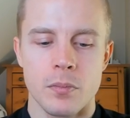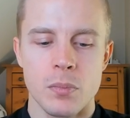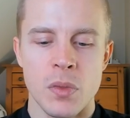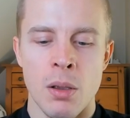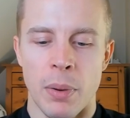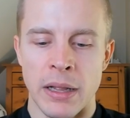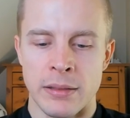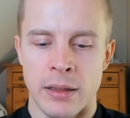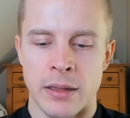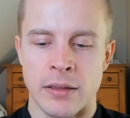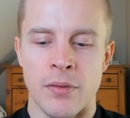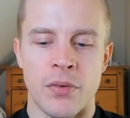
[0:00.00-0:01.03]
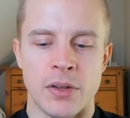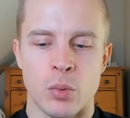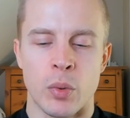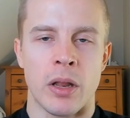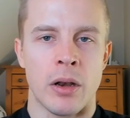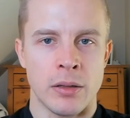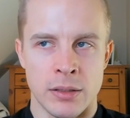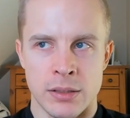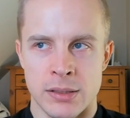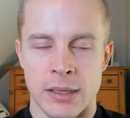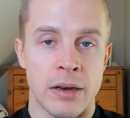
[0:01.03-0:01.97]
But the, the difference whether or not
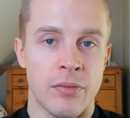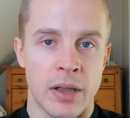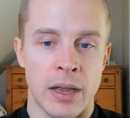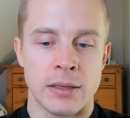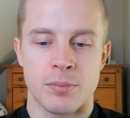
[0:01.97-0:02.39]
it's significant